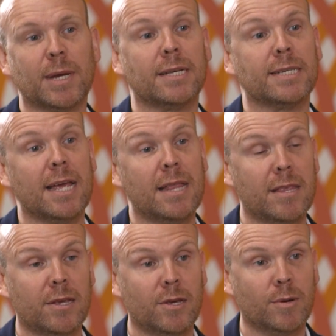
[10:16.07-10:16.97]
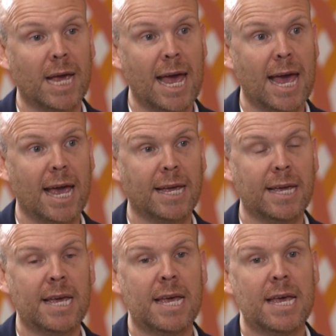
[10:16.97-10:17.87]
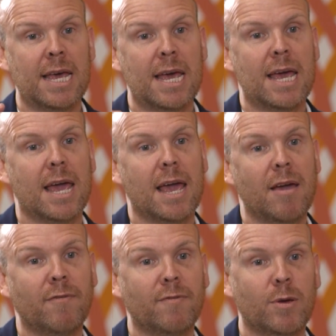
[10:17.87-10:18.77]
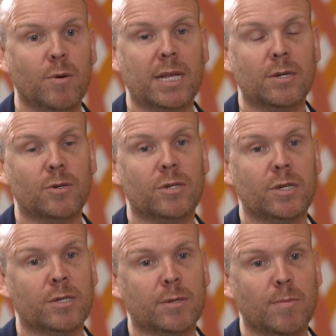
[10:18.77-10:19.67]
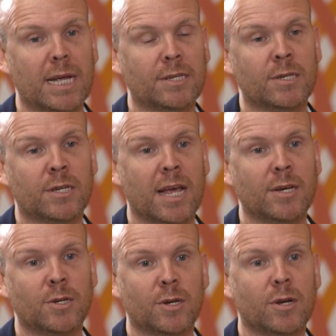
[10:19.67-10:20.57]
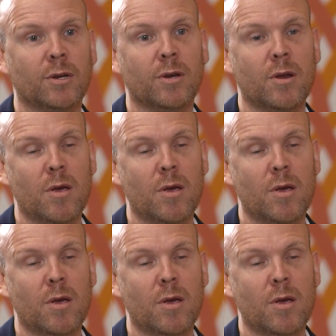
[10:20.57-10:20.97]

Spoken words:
Because in the UK, if you introduce some legislation